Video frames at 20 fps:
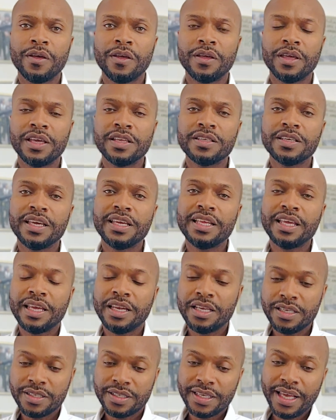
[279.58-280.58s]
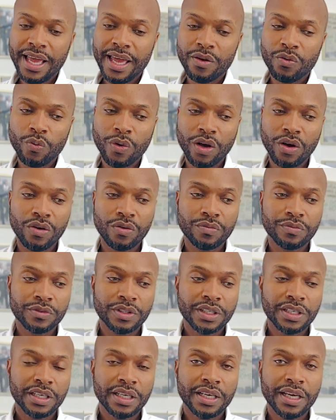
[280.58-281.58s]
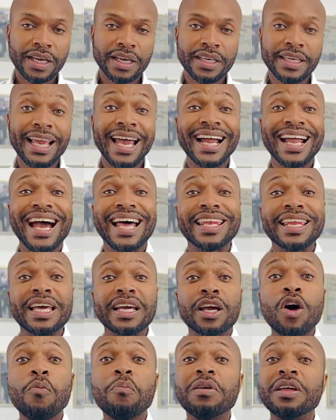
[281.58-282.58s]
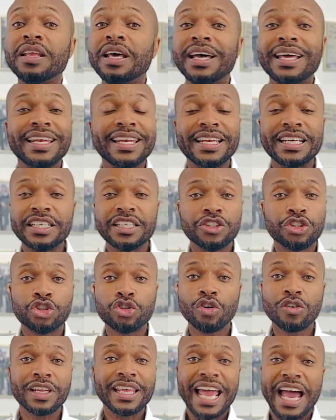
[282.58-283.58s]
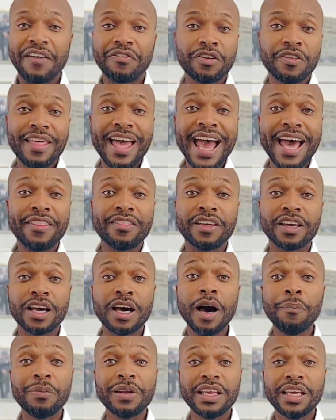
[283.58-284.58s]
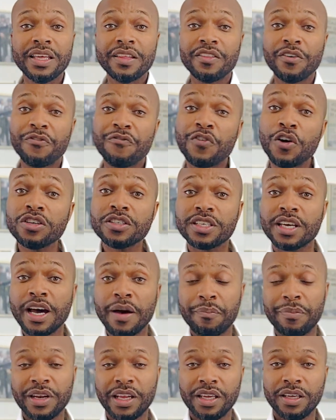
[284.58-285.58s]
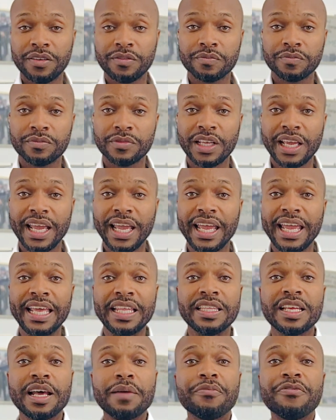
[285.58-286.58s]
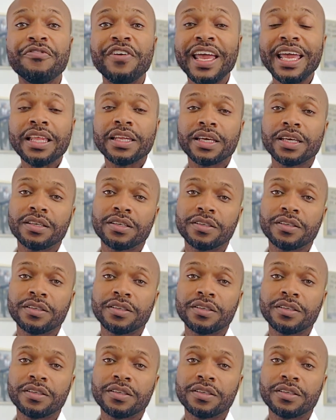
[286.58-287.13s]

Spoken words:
And he said, well, yeah, I got let go, but shortly after that, the first company, ended up failing.